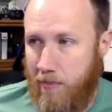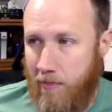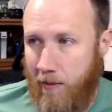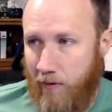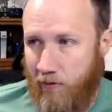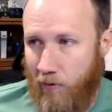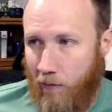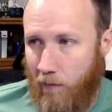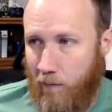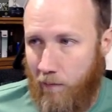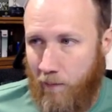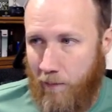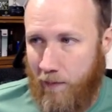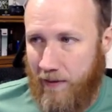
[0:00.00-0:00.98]
so,
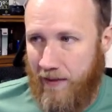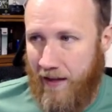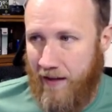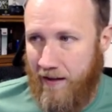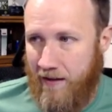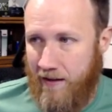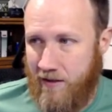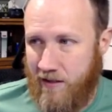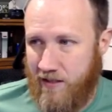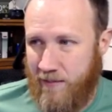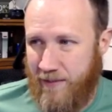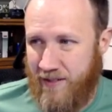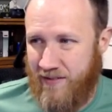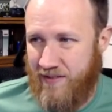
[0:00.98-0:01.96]
but then it does a
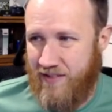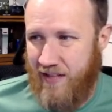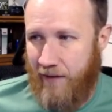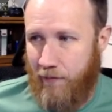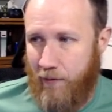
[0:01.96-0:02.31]
bunch of stuff.